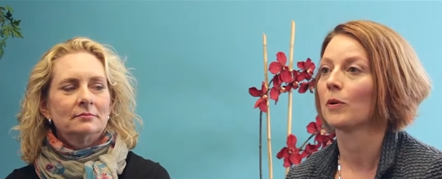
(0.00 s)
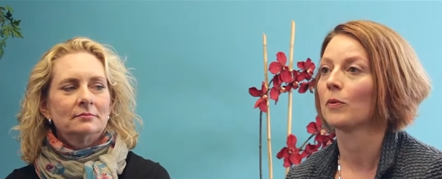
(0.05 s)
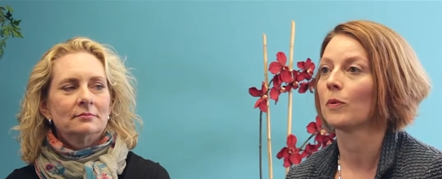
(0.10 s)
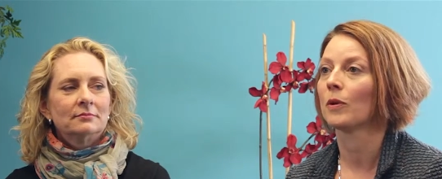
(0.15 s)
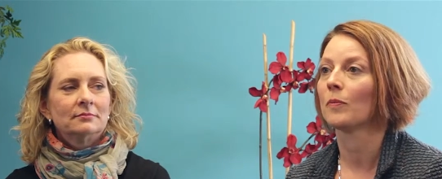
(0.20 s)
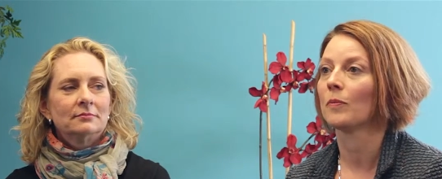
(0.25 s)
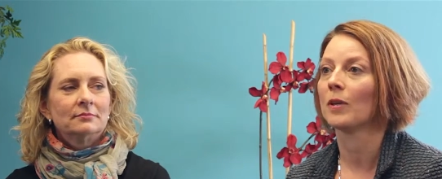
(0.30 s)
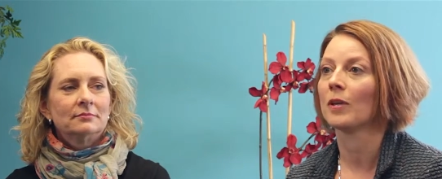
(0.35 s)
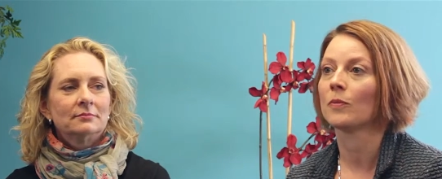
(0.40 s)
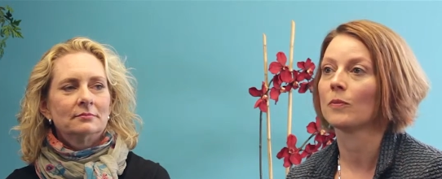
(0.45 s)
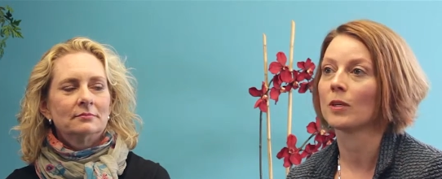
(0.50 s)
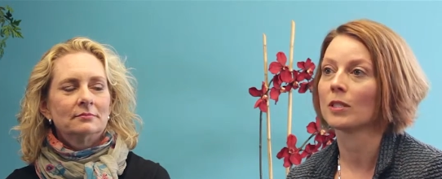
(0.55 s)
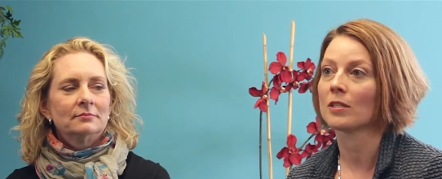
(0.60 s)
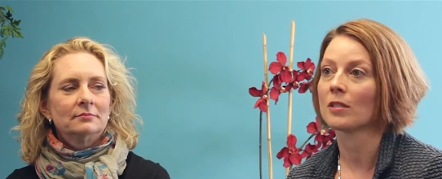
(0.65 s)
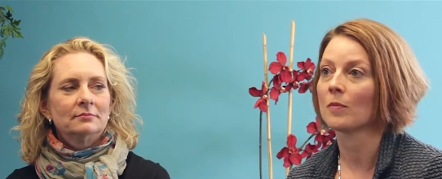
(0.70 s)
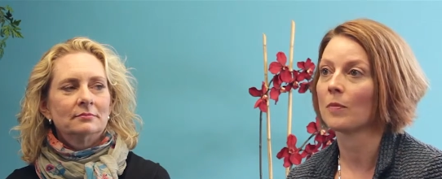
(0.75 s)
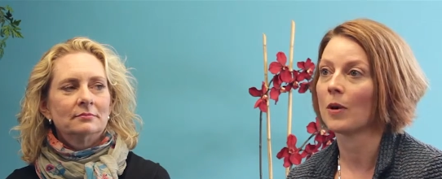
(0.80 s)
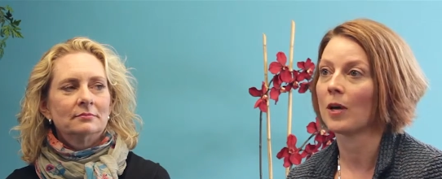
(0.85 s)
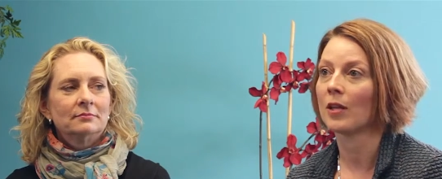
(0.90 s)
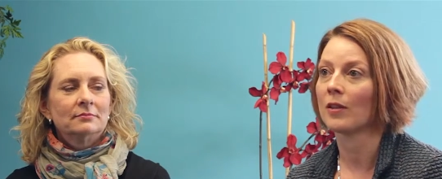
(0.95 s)
Speaker 1: We meet once a
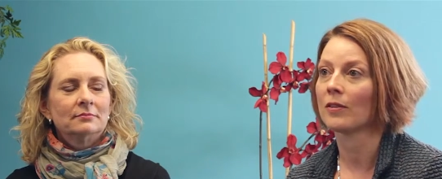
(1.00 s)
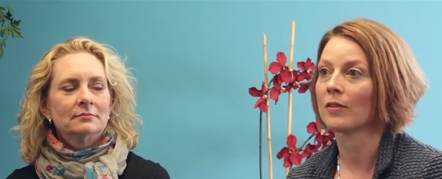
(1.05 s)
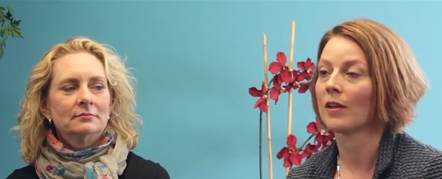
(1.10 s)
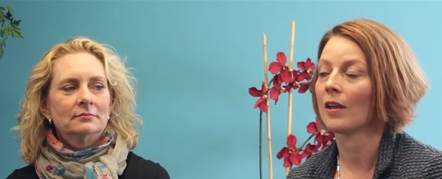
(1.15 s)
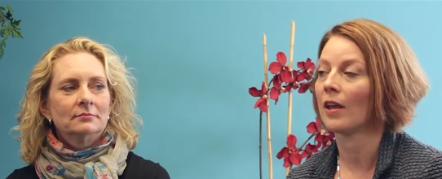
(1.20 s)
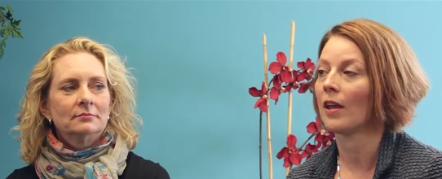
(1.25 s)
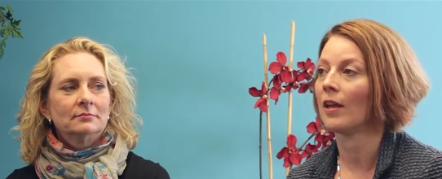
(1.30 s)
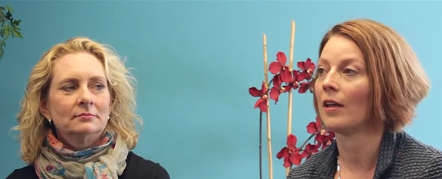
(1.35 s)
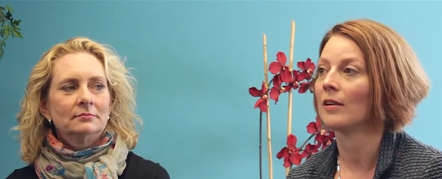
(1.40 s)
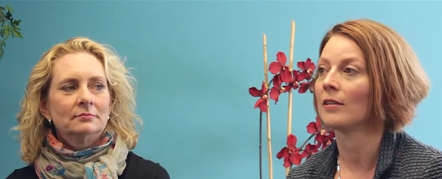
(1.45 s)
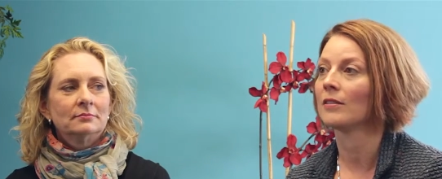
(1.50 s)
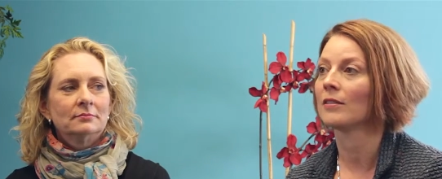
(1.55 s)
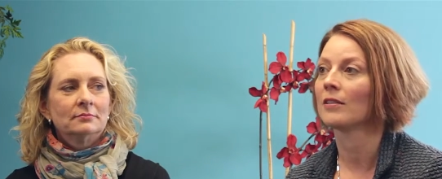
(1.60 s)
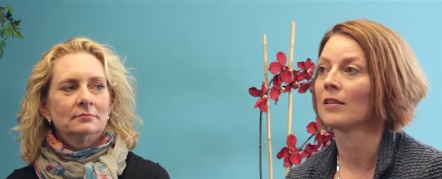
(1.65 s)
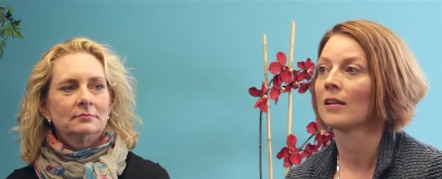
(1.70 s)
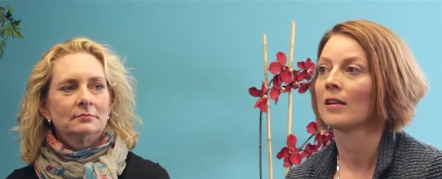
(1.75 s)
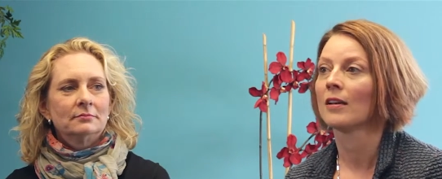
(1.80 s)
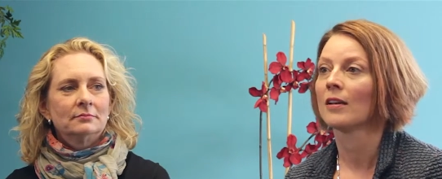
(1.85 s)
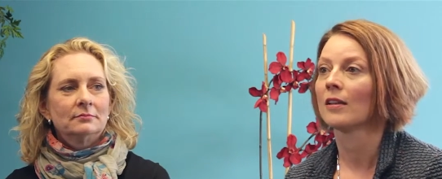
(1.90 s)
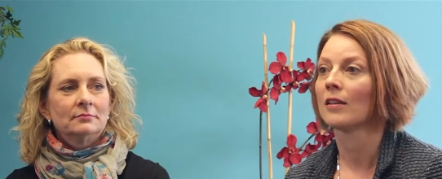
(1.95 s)
month, and
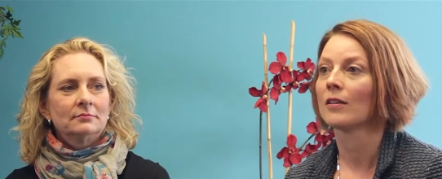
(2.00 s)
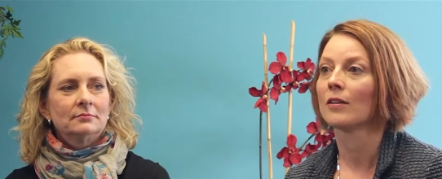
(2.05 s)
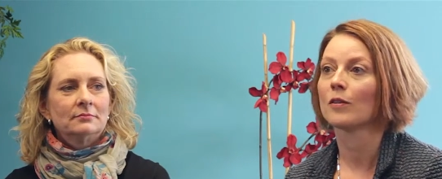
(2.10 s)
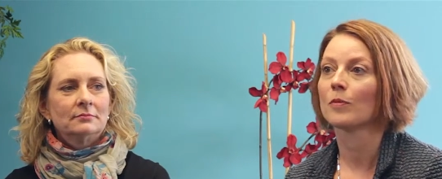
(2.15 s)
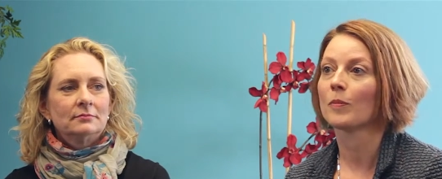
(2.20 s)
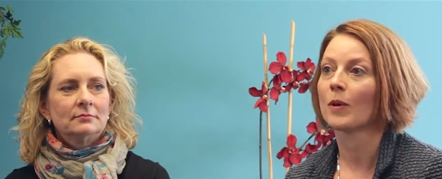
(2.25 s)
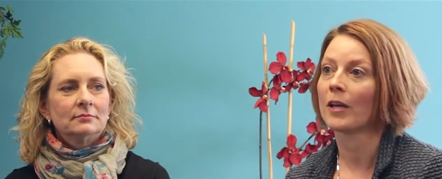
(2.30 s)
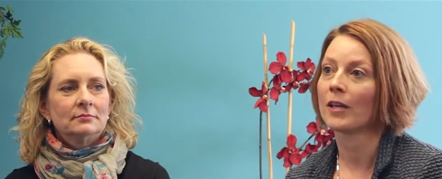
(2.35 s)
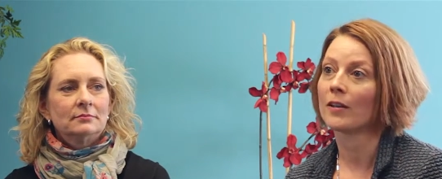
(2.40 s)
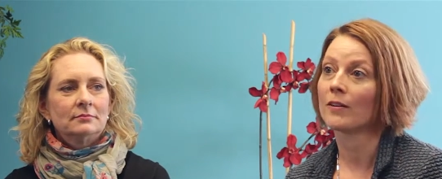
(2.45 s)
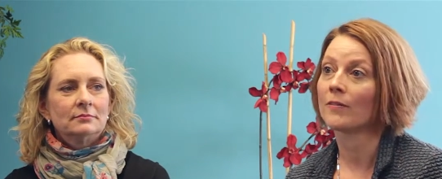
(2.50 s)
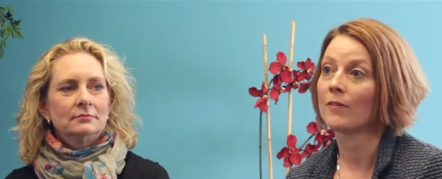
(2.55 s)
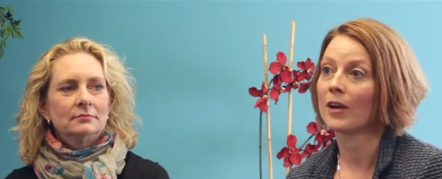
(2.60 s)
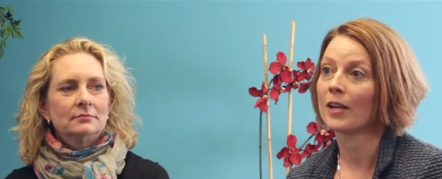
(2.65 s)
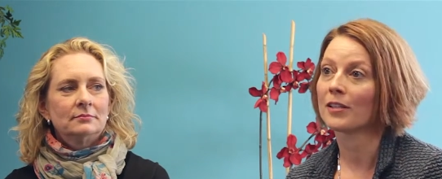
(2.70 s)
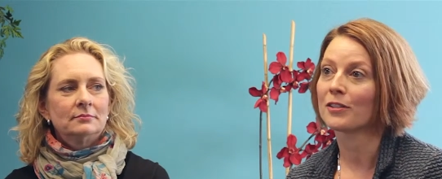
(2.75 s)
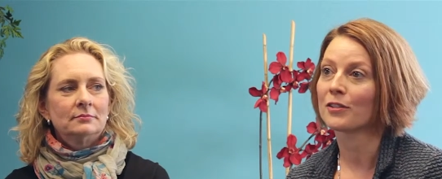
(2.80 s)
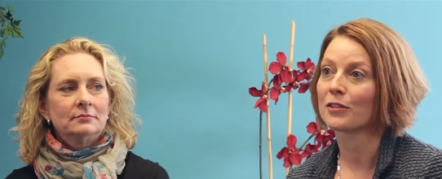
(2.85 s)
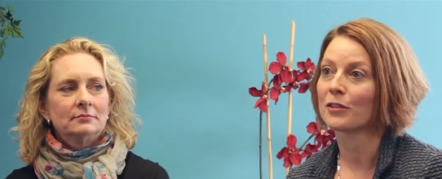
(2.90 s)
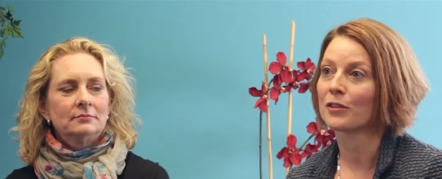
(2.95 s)
they're my
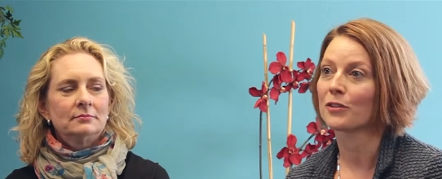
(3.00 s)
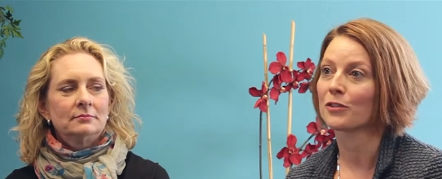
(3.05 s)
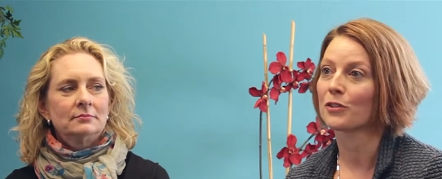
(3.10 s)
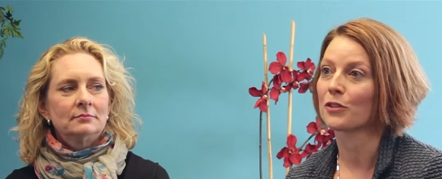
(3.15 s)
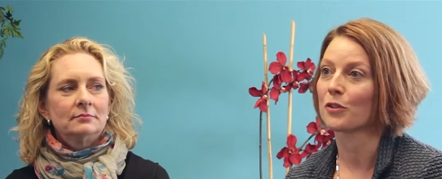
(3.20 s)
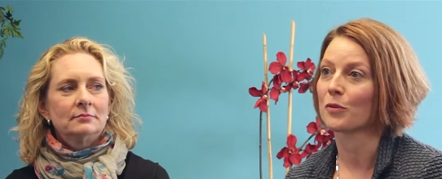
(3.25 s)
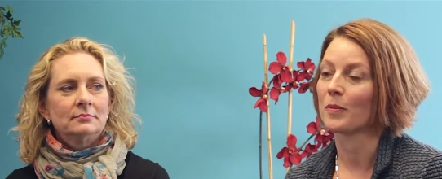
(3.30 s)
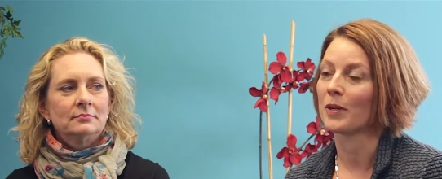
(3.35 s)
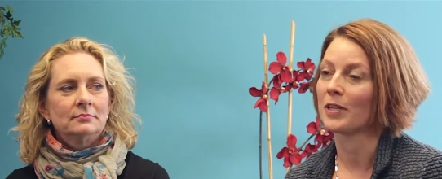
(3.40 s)
advisors, they're my